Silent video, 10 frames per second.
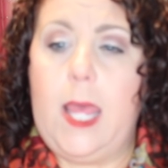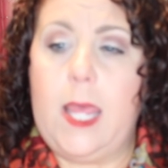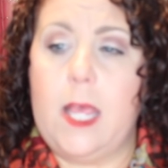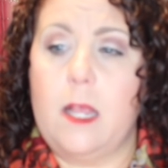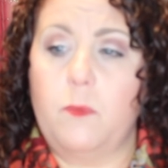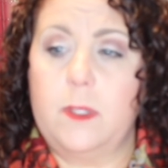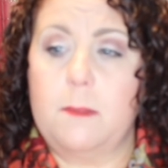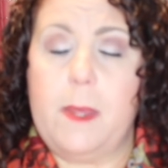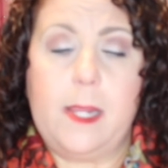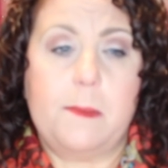And with
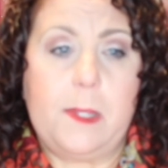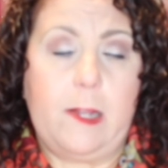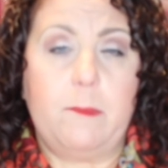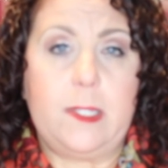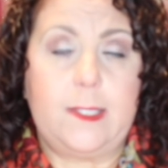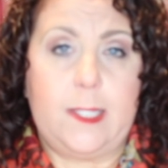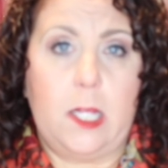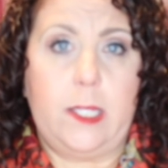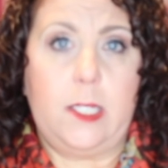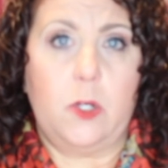the makeup that I've been
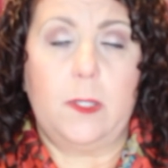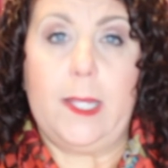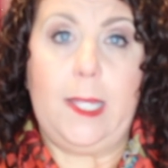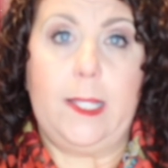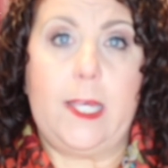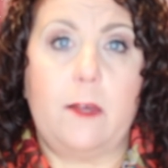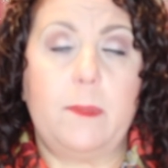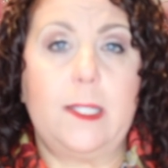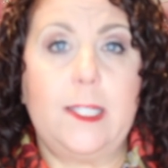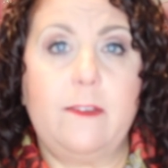selling here lately, I've
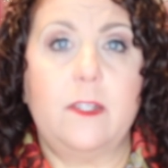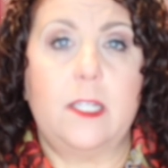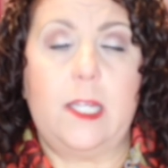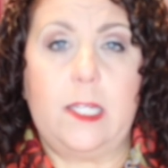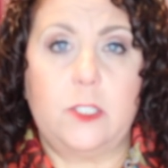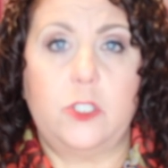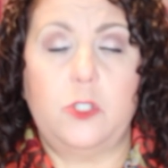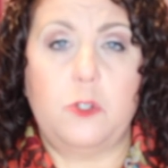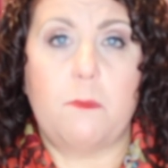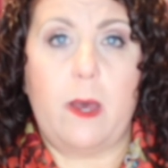been leaving it
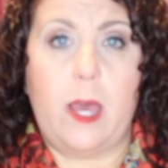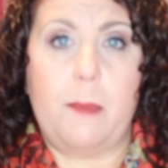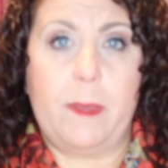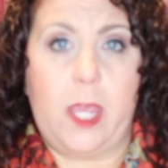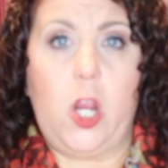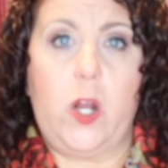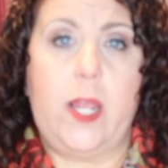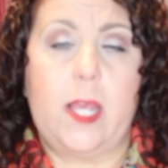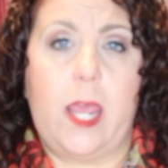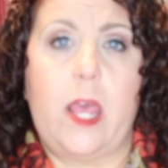into my
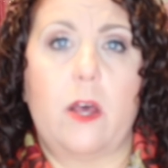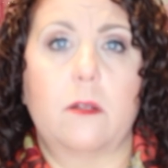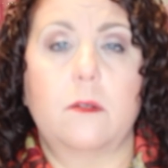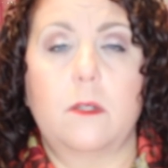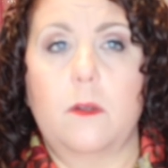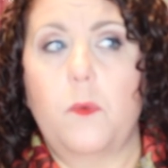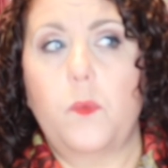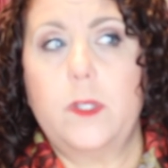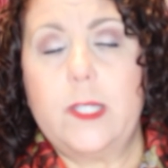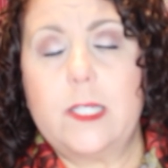Mercari account
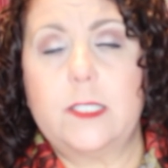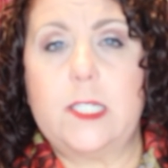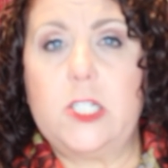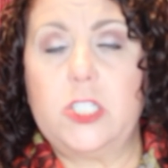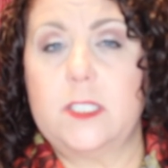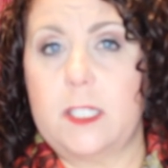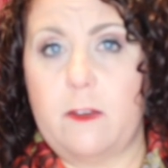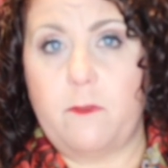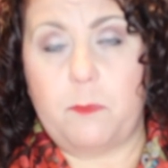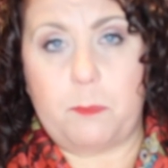with the intentions
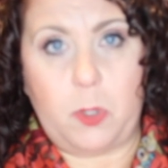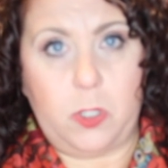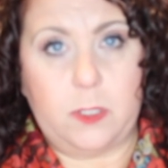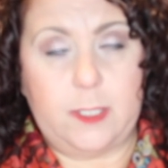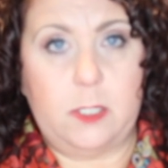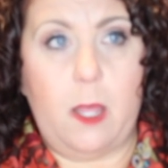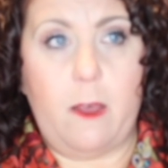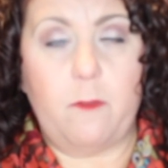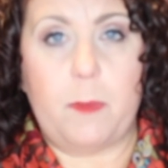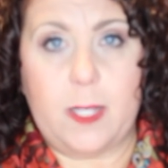of,
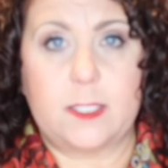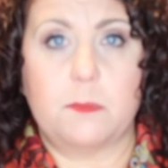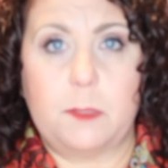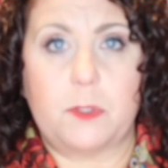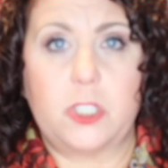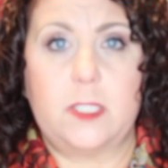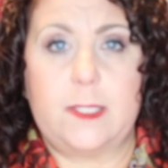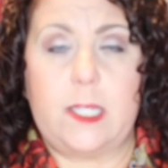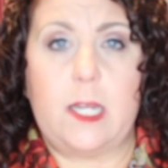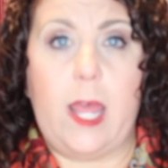of possibly
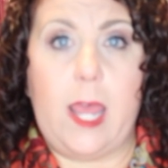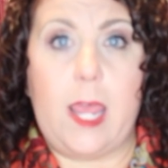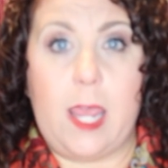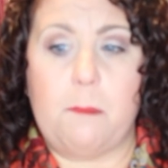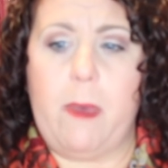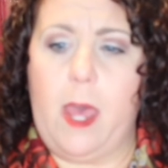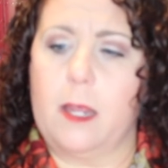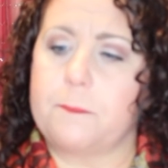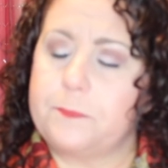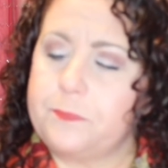purchasing a
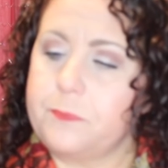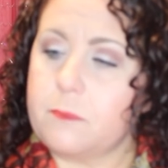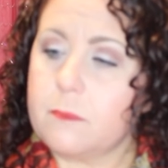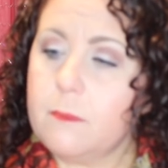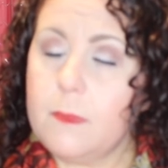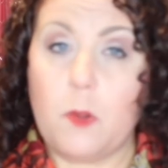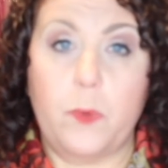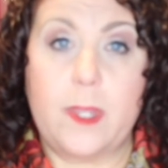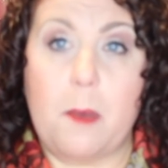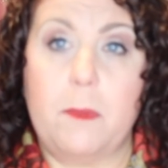handbag
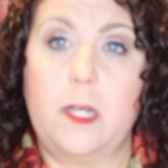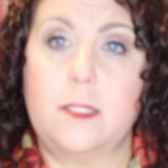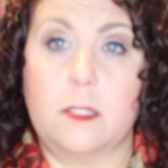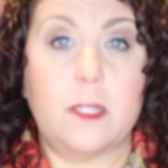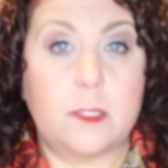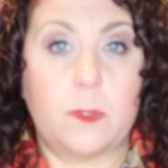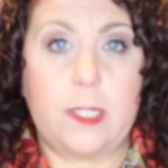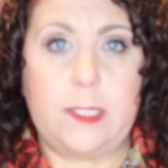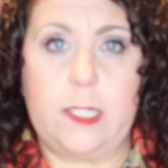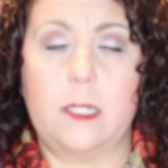with that money. So that's
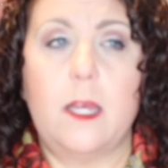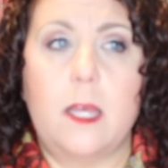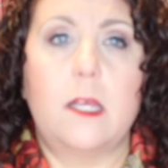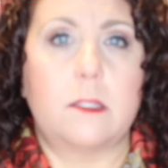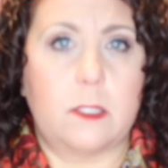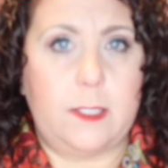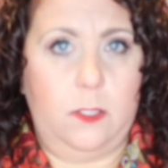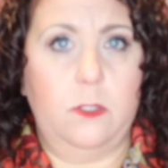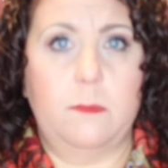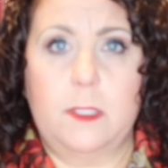what I did. So I
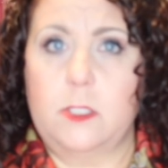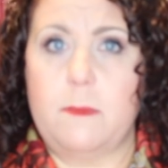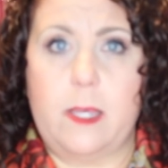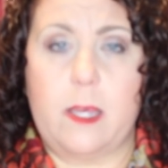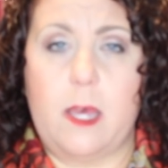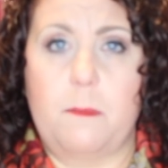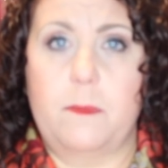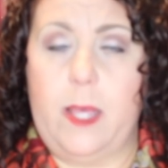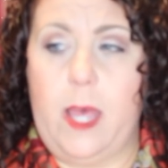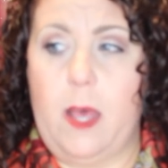sold a bunch of
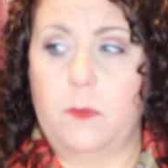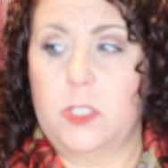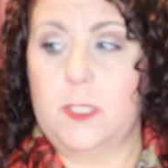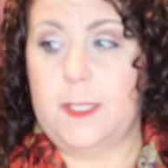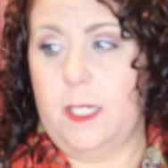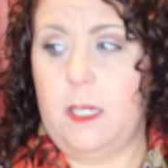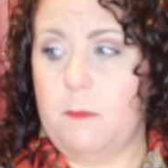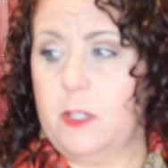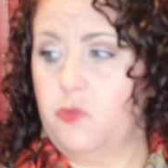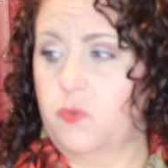makeup that was just sitting in my